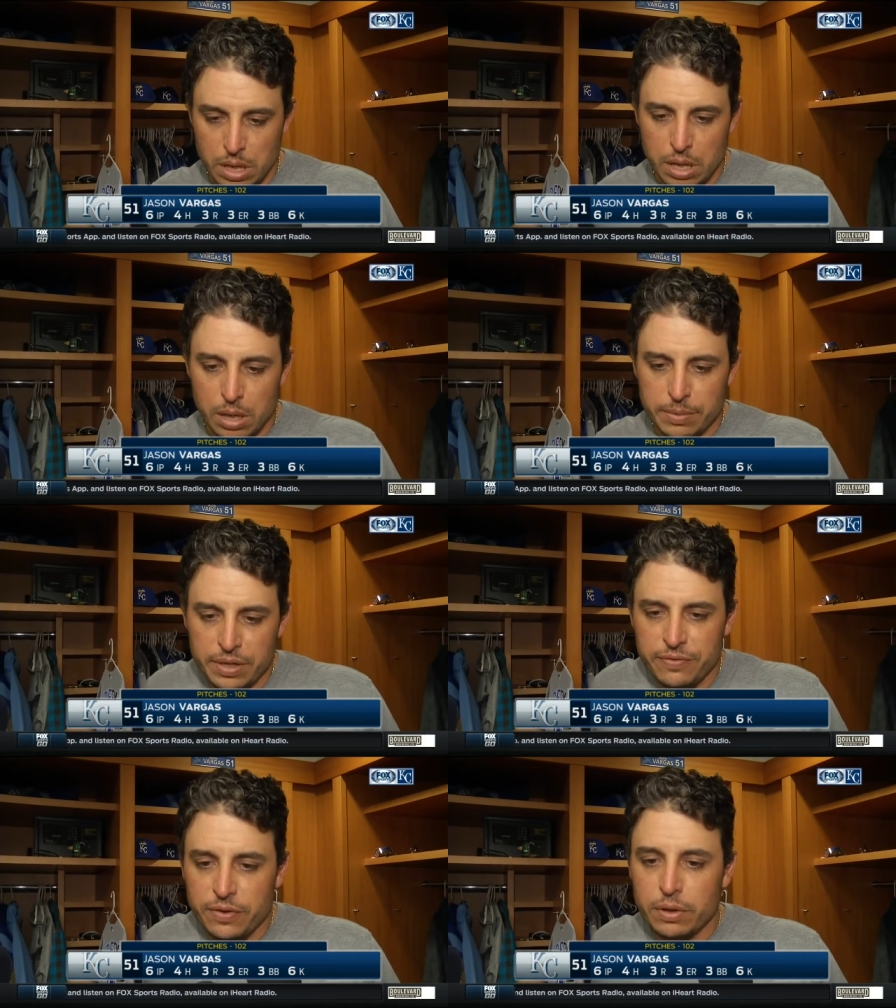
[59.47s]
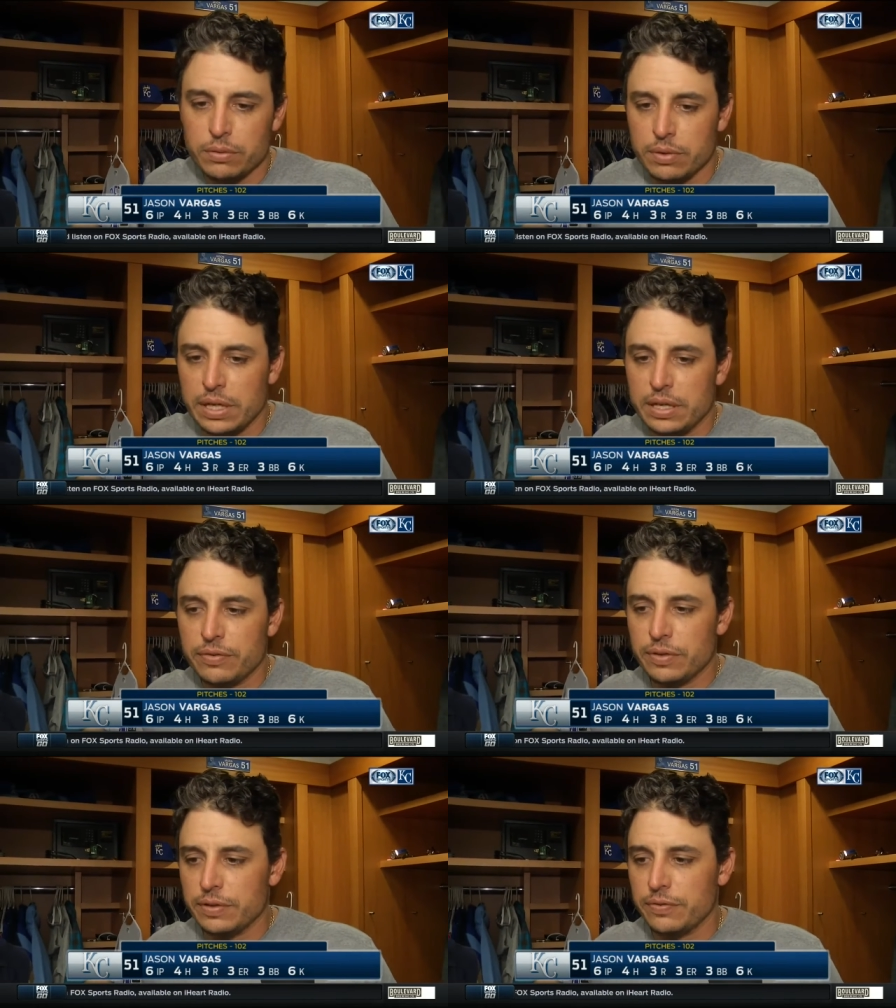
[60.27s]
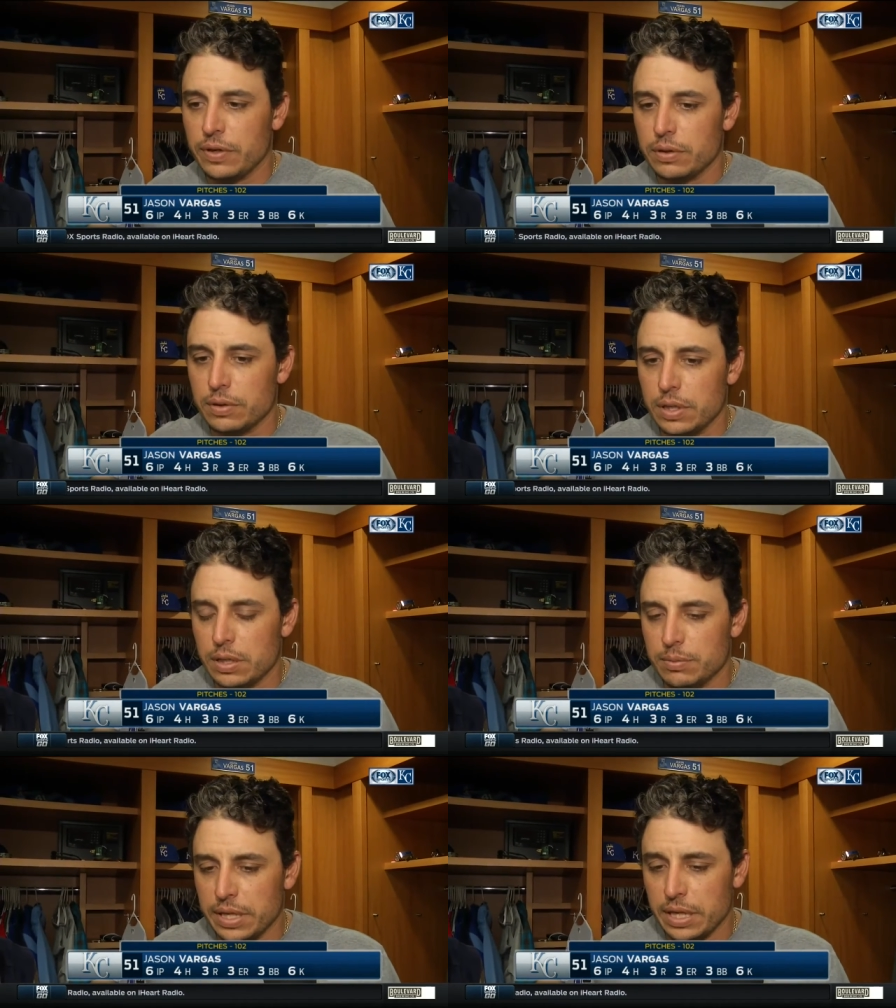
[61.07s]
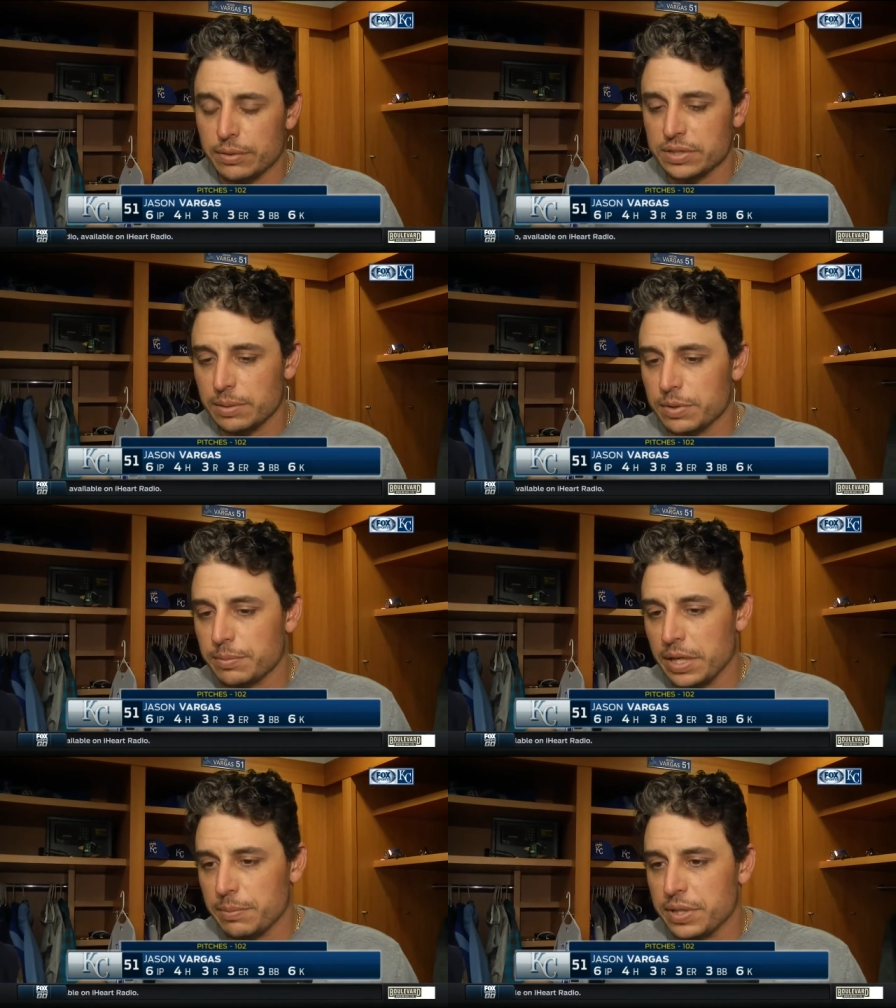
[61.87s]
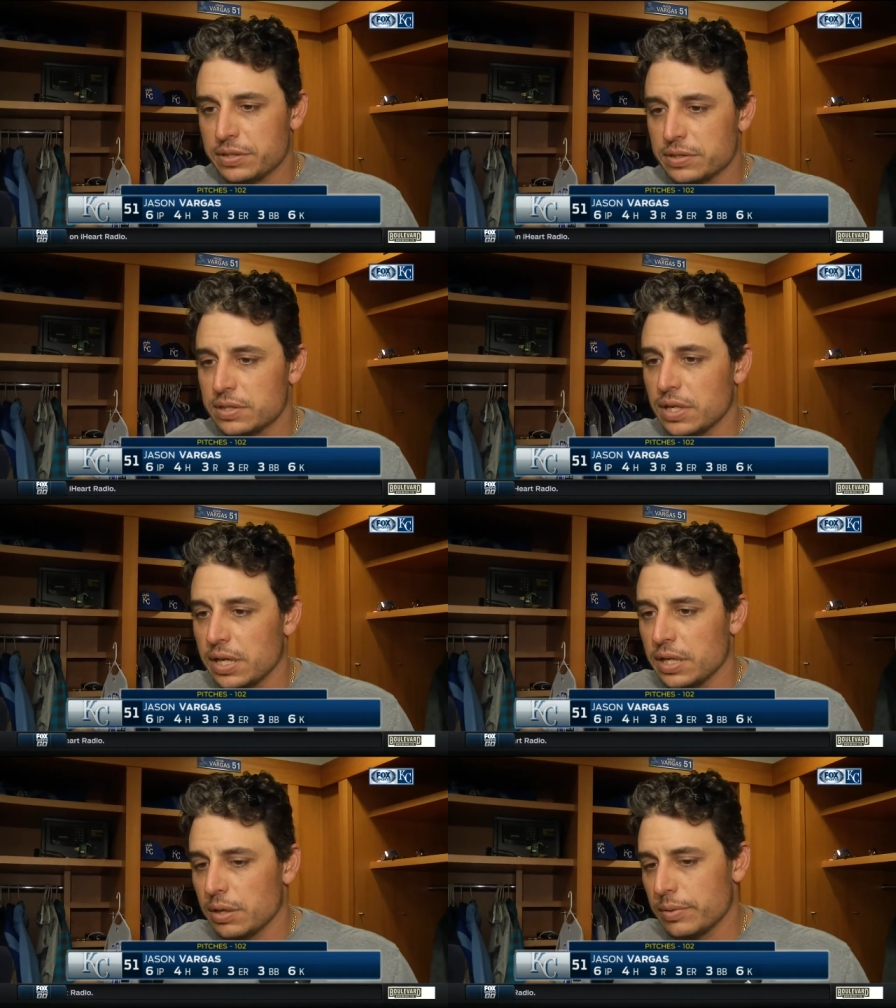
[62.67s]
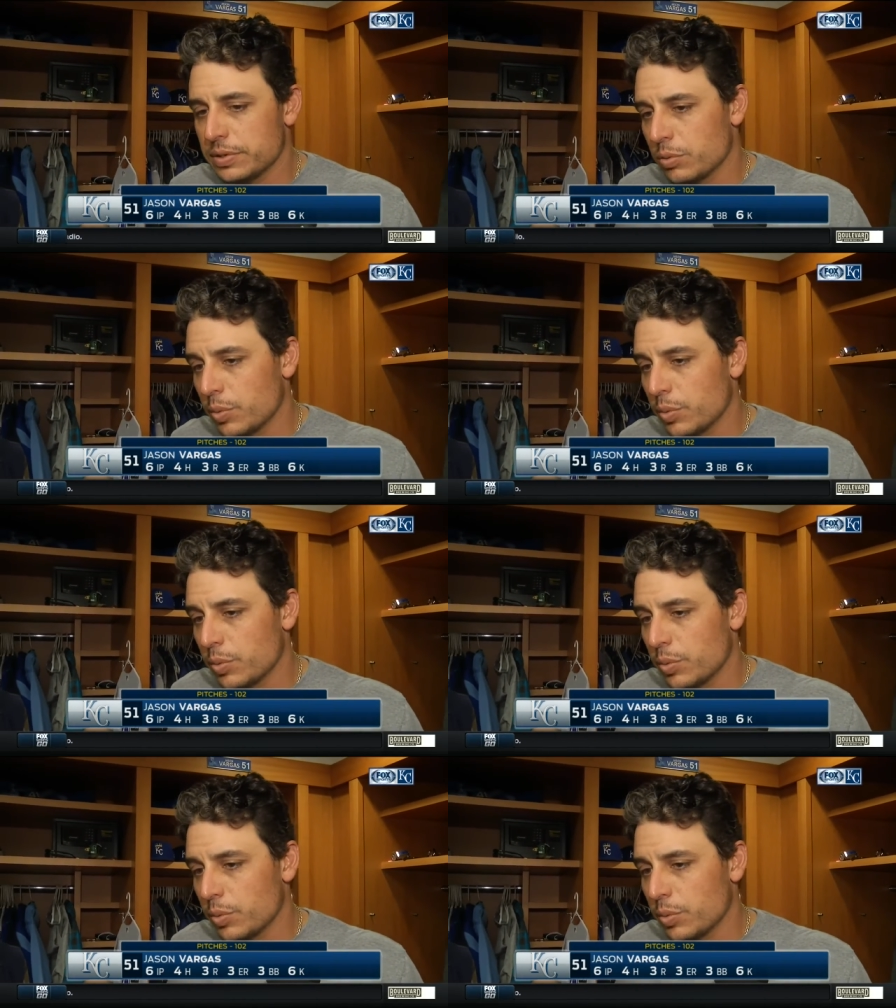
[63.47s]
I mean, I definitely felt like I was able to make pitches tonight and I wasn't